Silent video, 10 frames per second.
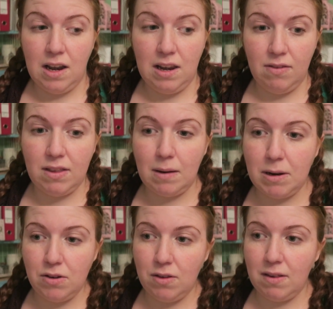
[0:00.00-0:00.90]
leave the
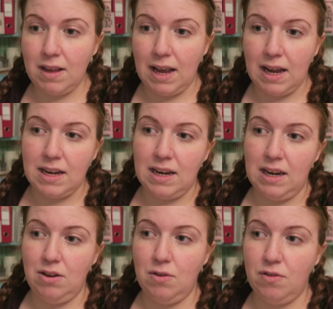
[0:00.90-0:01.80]
tablet to the side, and
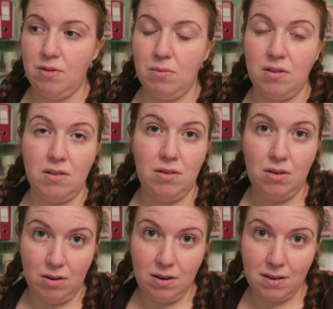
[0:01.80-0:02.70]
I know from the
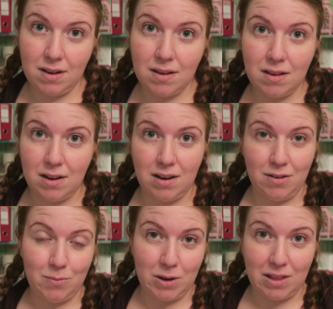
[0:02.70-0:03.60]
noises and
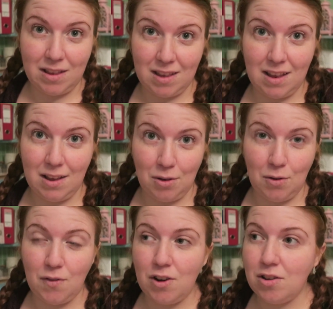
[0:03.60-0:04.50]
when the scene is
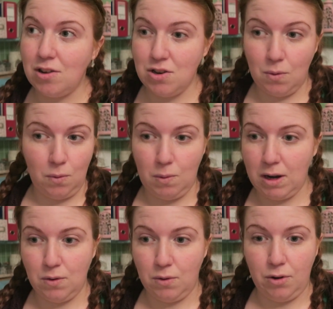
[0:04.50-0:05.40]
over, so I don't,
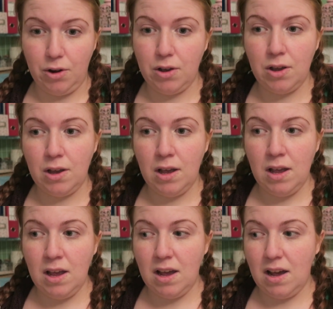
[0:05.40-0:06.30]
I don't look.
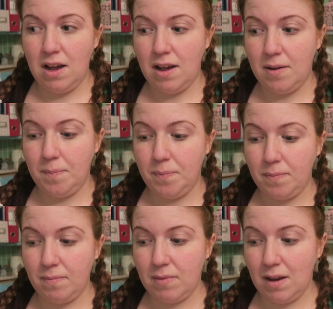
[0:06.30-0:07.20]

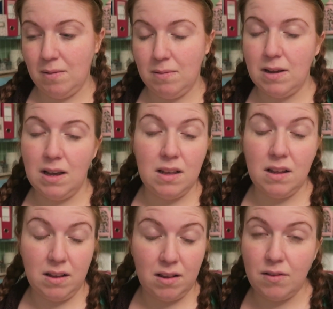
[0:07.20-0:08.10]
Um,
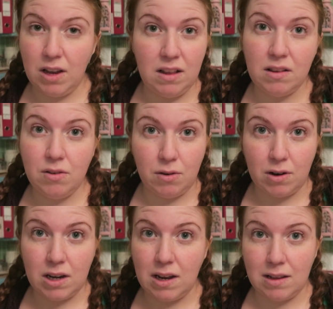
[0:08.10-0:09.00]
It is it is
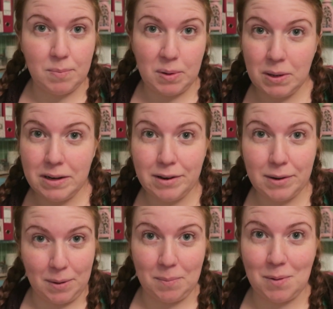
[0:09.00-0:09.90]
gory at point,
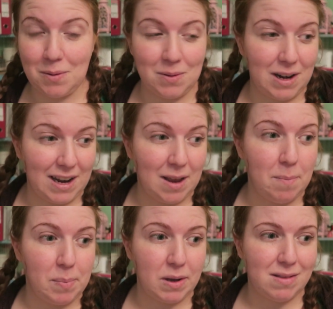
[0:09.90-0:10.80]
I'm not gonna lie,
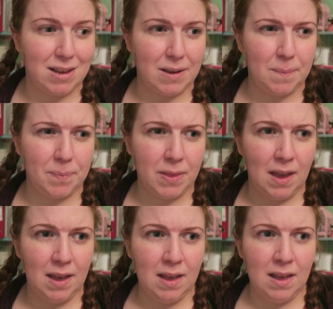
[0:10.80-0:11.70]
but um,
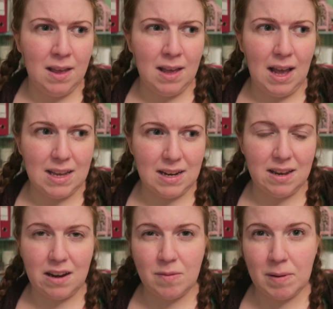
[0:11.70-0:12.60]
I can
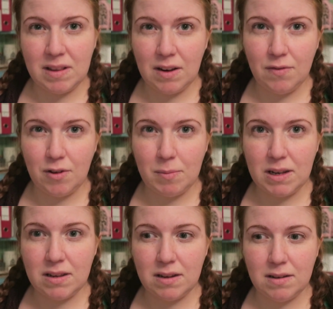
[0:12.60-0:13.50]
detach myself from
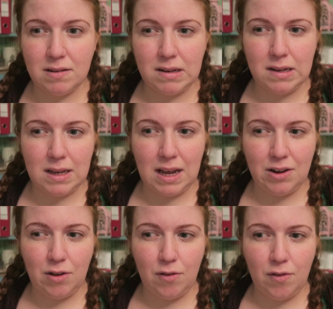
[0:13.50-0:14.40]
it,
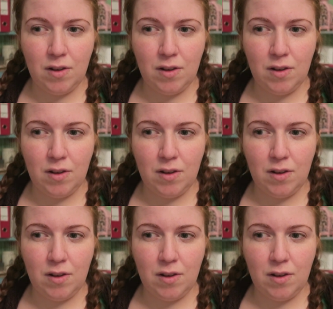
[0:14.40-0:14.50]
kind of.